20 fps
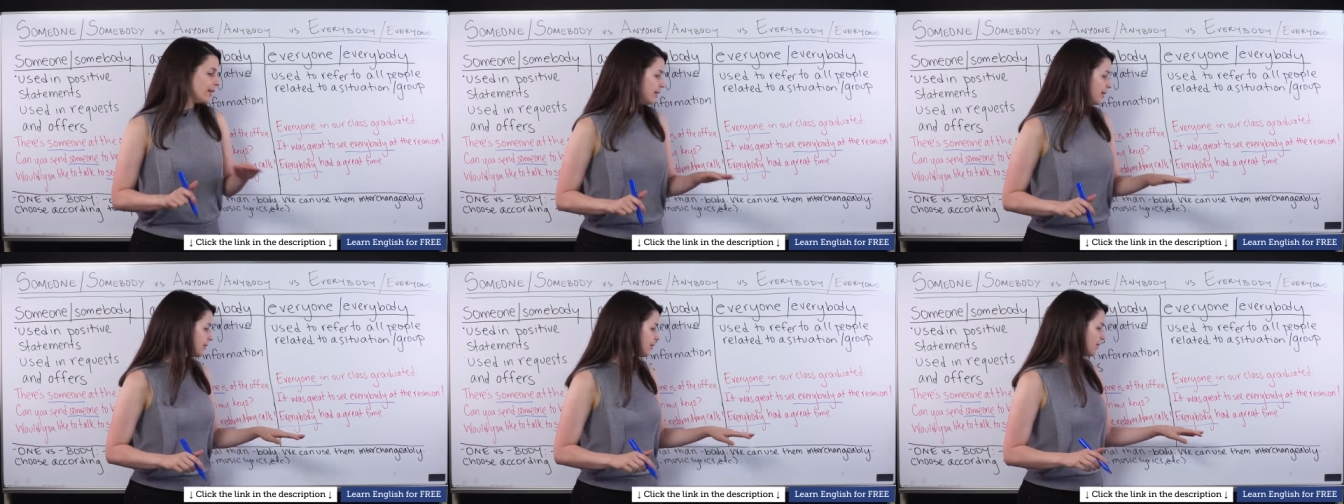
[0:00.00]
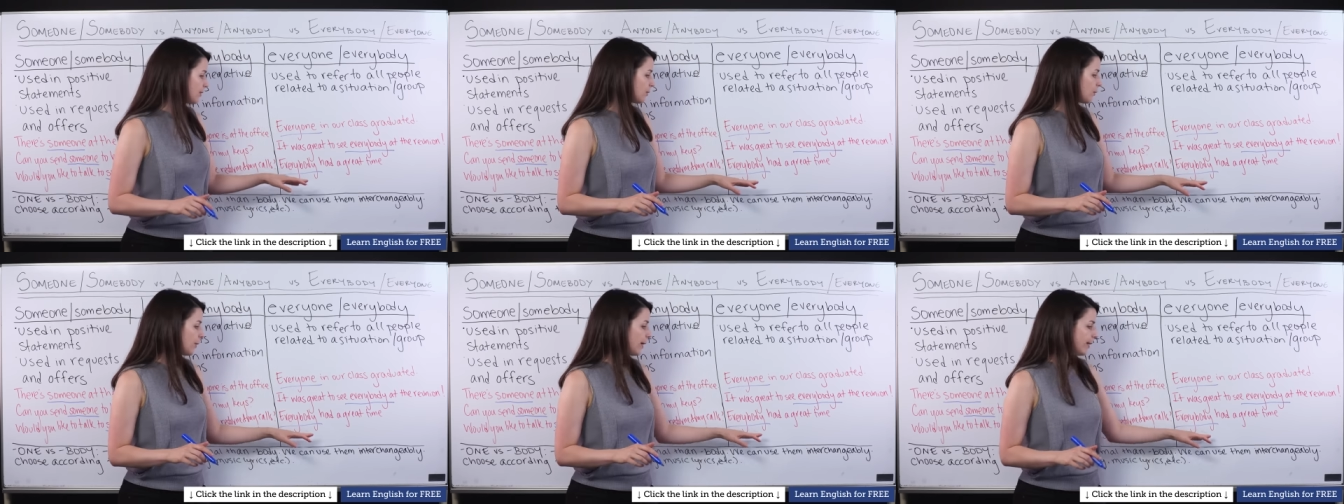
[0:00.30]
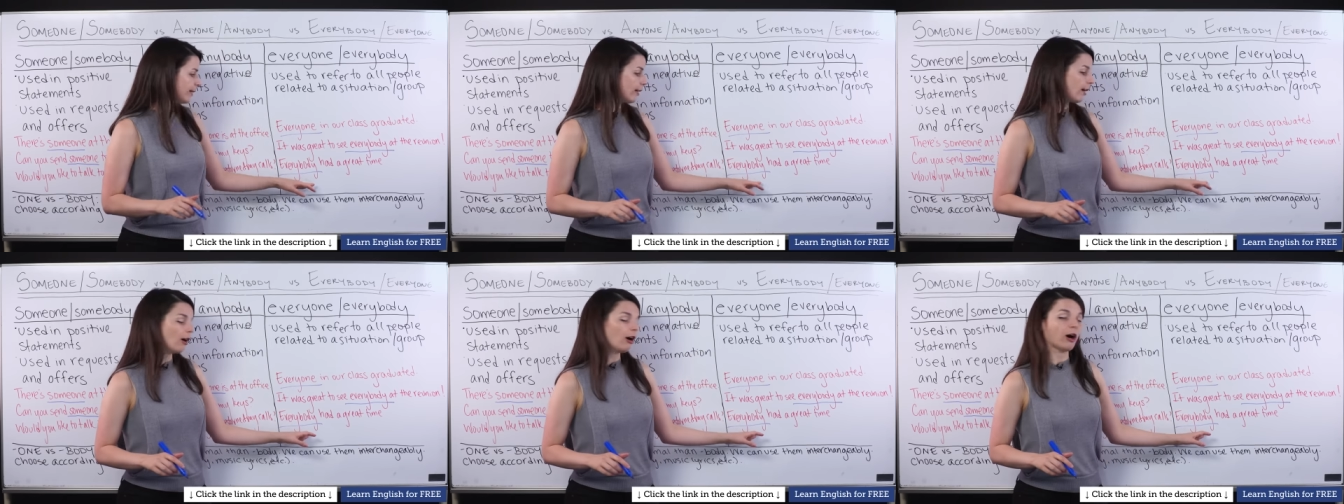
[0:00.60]
This is
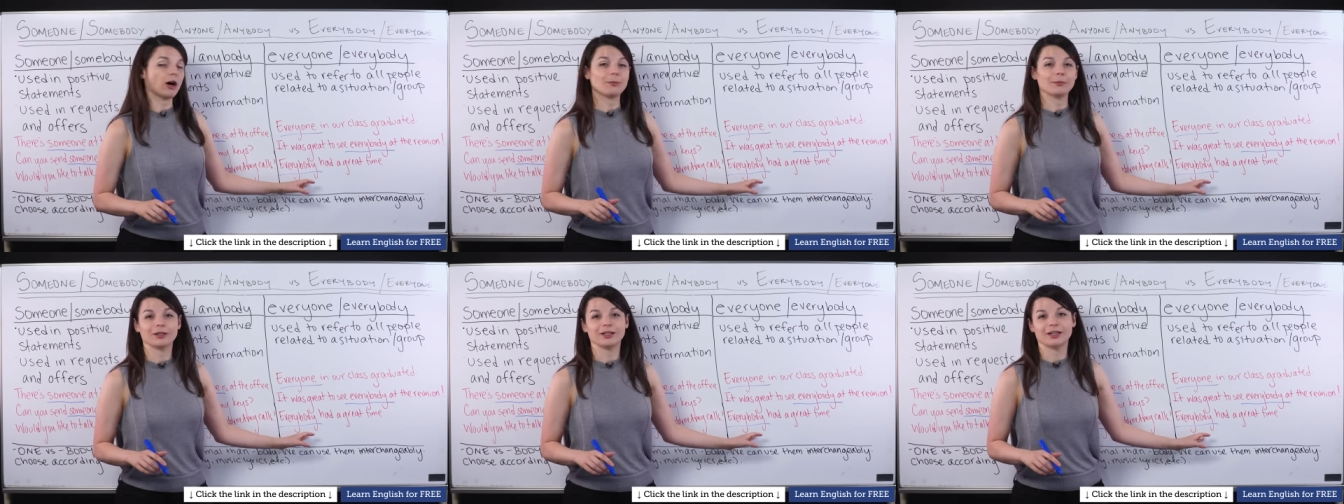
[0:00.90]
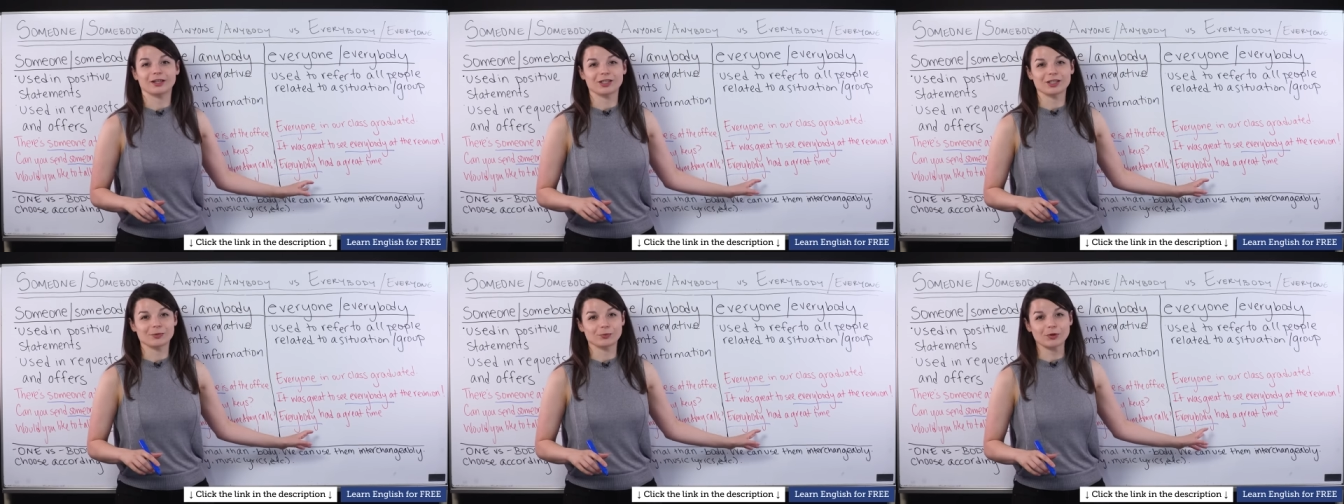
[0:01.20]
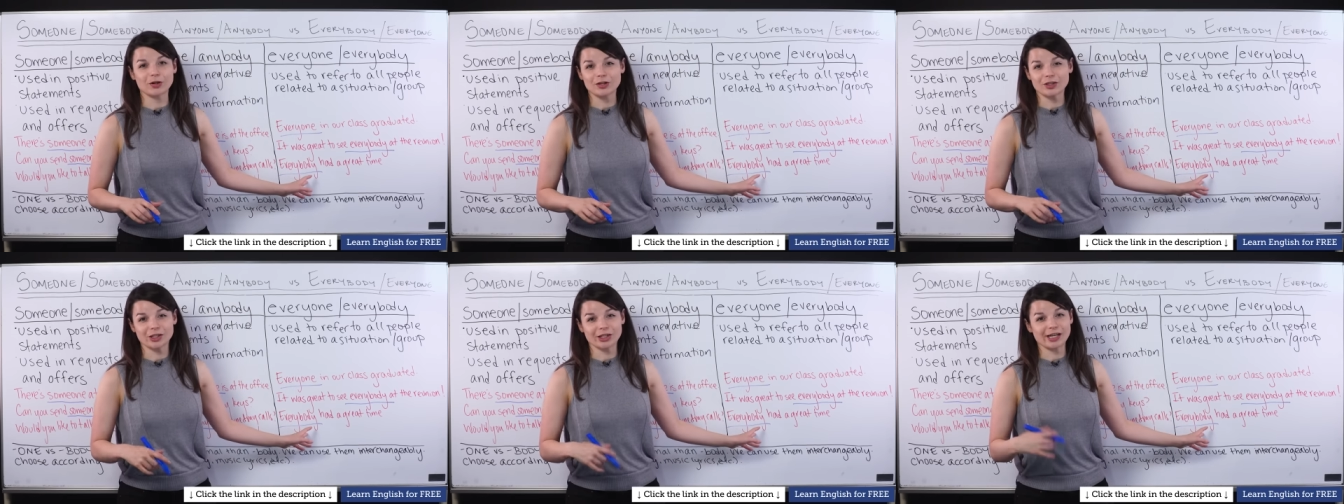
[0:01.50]
quite a common
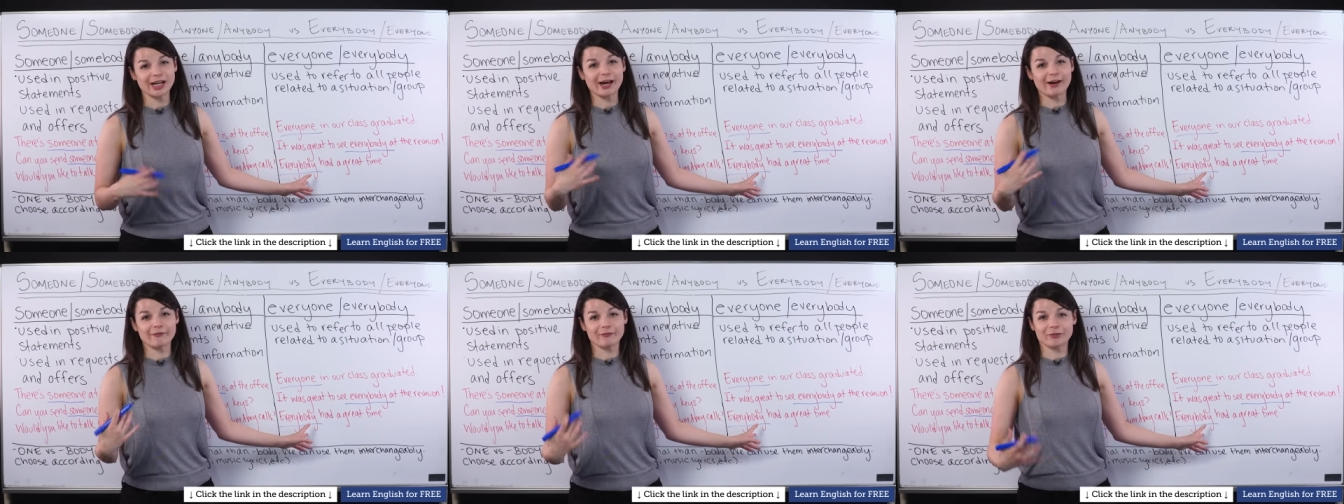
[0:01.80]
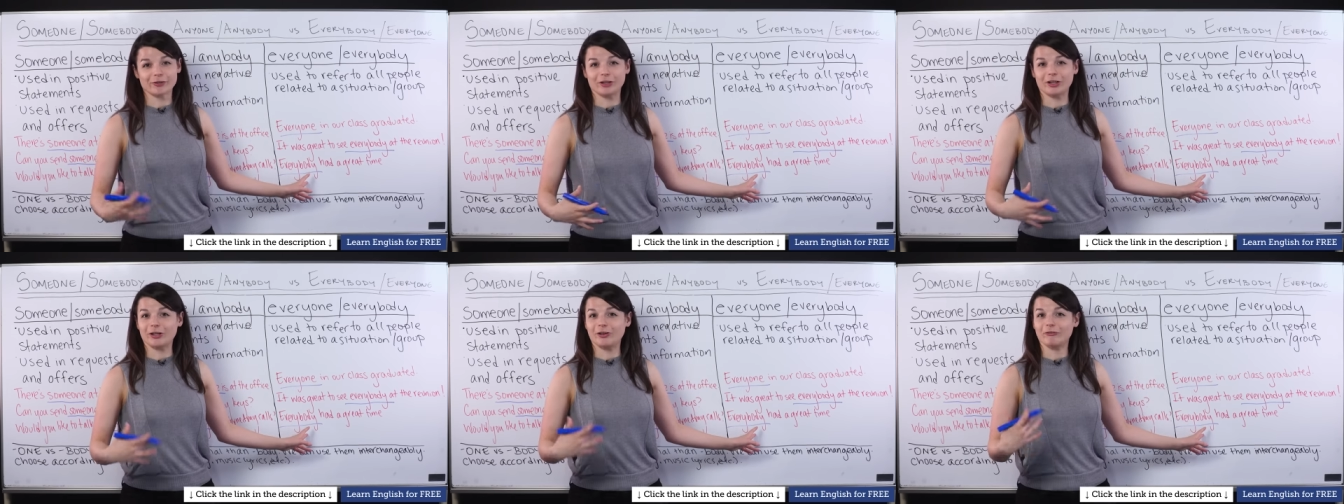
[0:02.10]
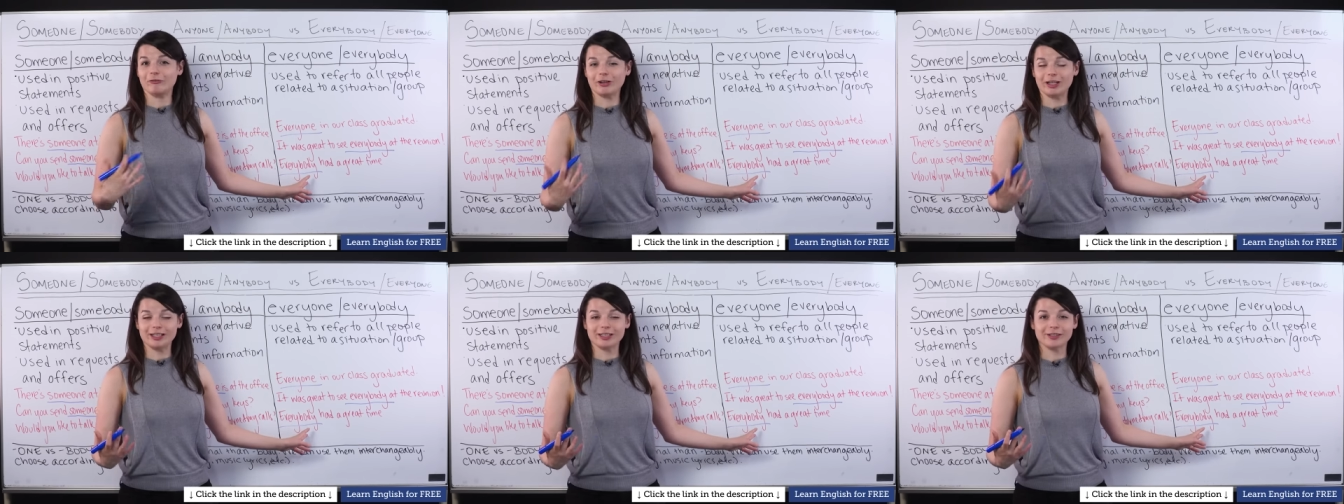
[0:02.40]
expression after an
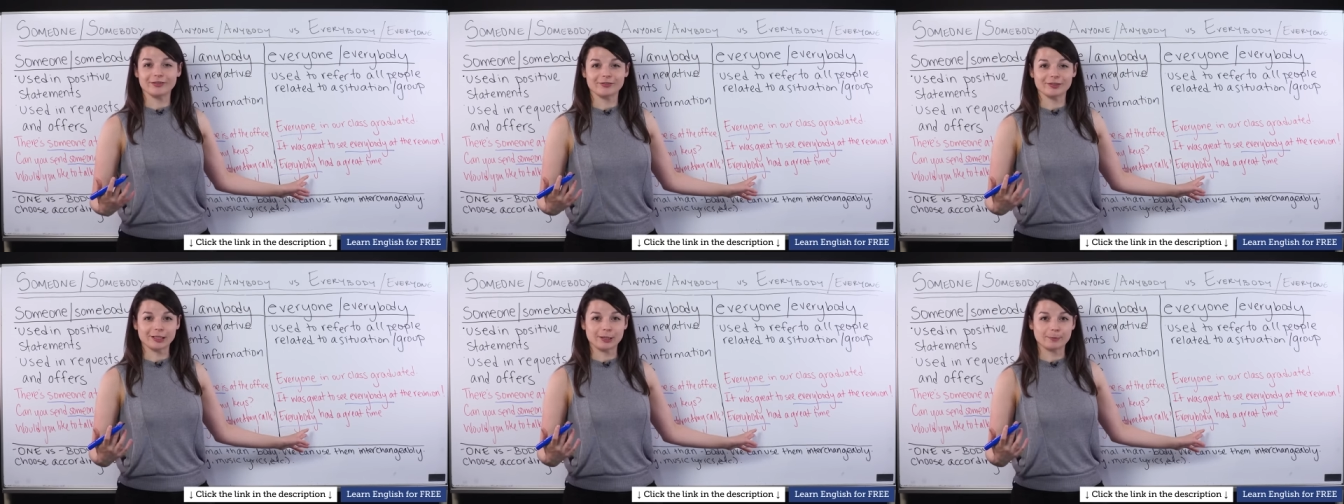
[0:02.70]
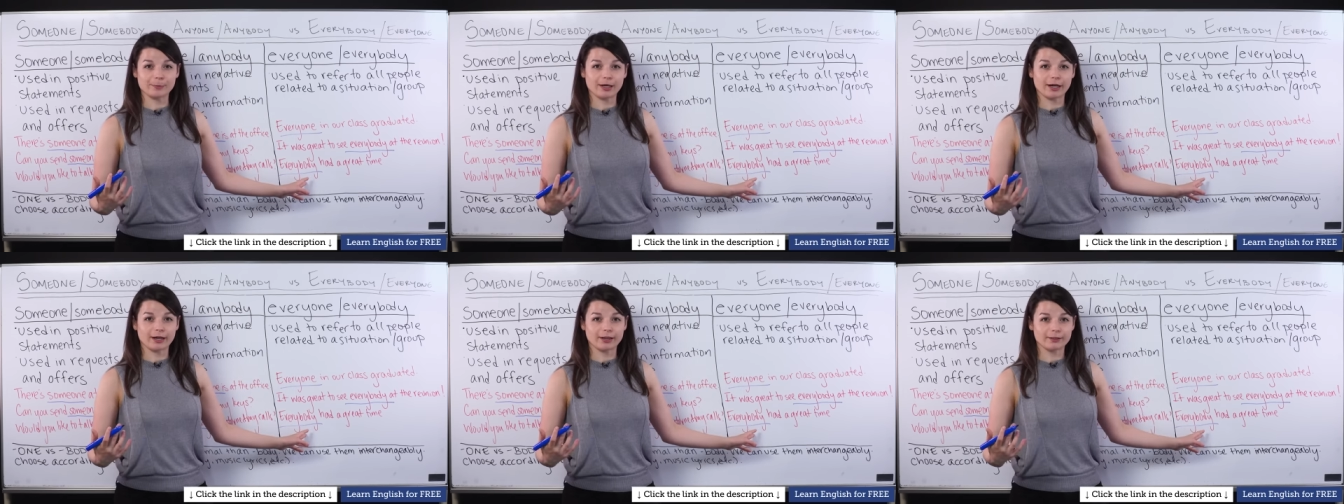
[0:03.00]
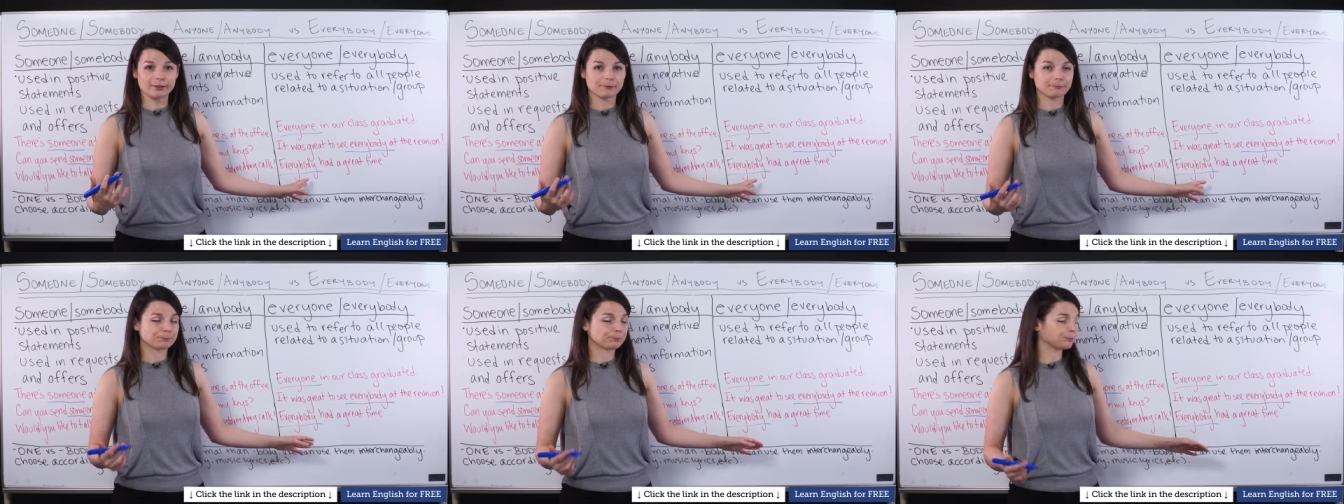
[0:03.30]
event of some
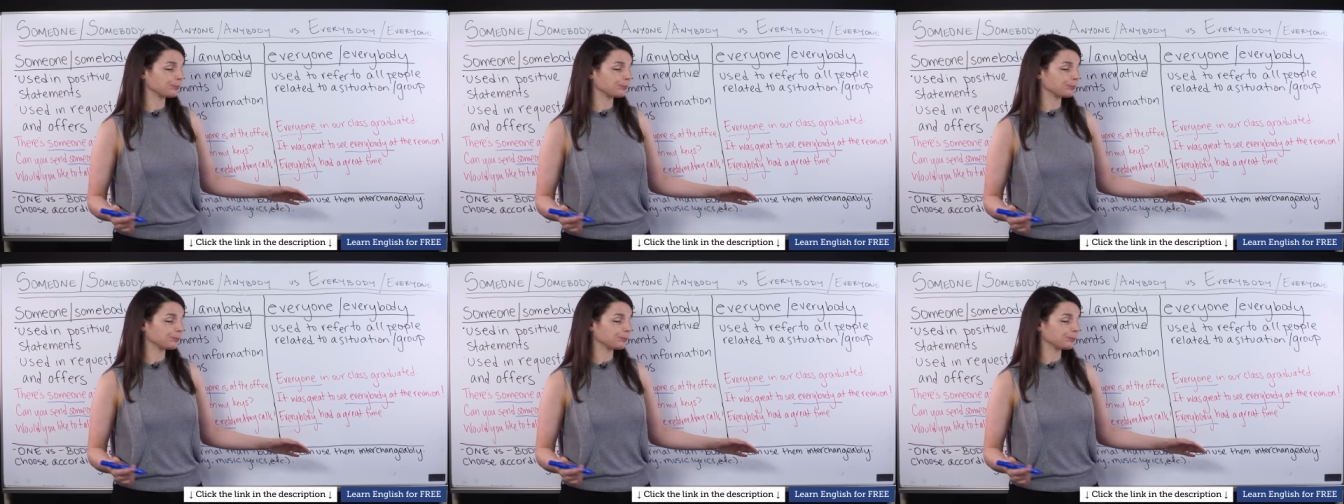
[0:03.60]
kind.